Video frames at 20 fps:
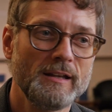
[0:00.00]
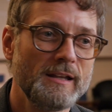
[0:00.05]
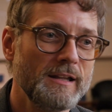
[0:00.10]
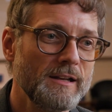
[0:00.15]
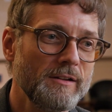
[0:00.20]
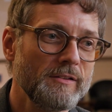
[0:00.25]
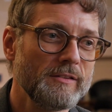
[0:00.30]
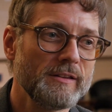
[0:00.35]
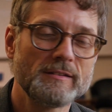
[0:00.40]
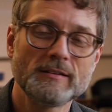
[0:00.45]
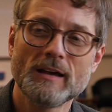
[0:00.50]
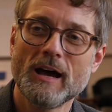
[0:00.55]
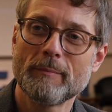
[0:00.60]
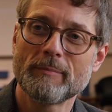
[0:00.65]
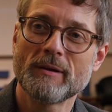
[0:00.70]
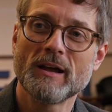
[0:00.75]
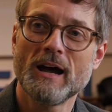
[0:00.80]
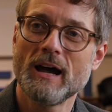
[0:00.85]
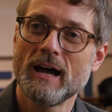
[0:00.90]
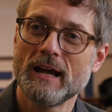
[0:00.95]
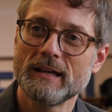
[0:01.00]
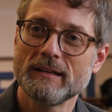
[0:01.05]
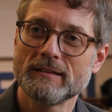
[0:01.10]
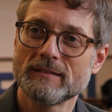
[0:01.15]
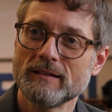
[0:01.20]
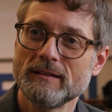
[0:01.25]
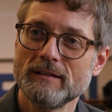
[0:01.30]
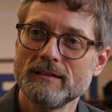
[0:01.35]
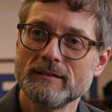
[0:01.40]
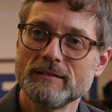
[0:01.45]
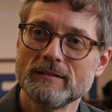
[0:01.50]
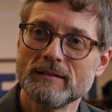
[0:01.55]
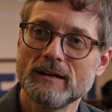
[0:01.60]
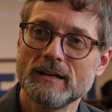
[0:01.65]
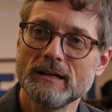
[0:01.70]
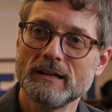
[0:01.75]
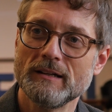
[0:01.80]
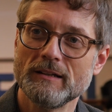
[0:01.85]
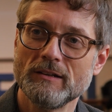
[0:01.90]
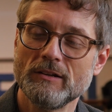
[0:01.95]
you know, the top guy at
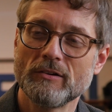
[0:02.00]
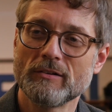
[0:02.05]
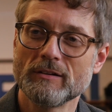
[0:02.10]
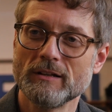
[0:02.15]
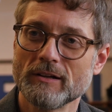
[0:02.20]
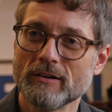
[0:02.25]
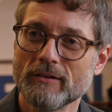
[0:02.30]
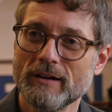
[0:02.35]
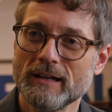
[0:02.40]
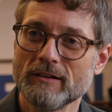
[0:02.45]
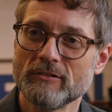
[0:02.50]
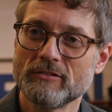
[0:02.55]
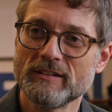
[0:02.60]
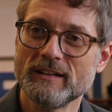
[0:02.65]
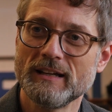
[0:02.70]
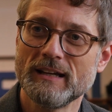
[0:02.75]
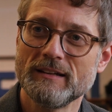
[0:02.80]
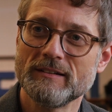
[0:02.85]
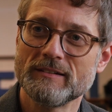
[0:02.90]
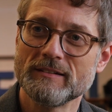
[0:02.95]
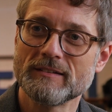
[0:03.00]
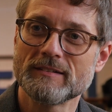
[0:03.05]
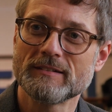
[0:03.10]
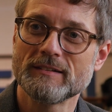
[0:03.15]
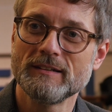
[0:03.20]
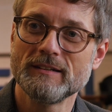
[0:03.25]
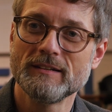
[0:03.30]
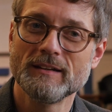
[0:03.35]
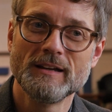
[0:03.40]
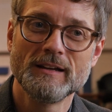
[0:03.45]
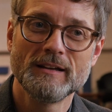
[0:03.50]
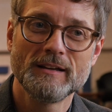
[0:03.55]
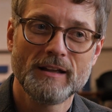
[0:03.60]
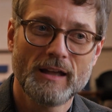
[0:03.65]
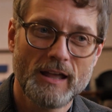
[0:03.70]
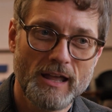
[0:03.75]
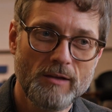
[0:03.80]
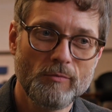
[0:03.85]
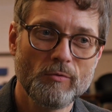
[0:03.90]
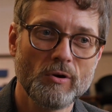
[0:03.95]
the Nuclear Energy Agency.
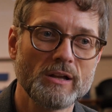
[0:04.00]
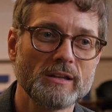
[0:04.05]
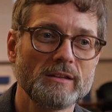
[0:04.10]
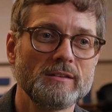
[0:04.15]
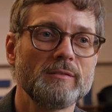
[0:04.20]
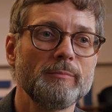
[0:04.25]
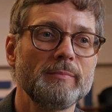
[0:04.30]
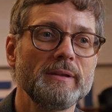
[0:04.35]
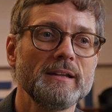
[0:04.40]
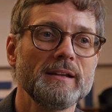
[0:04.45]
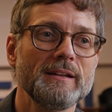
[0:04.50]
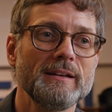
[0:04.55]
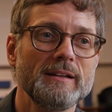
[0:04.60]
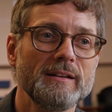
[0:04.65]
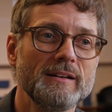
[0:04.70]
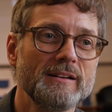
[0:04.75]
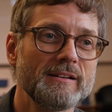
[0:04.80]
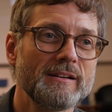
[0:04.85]
He wanted to be in it.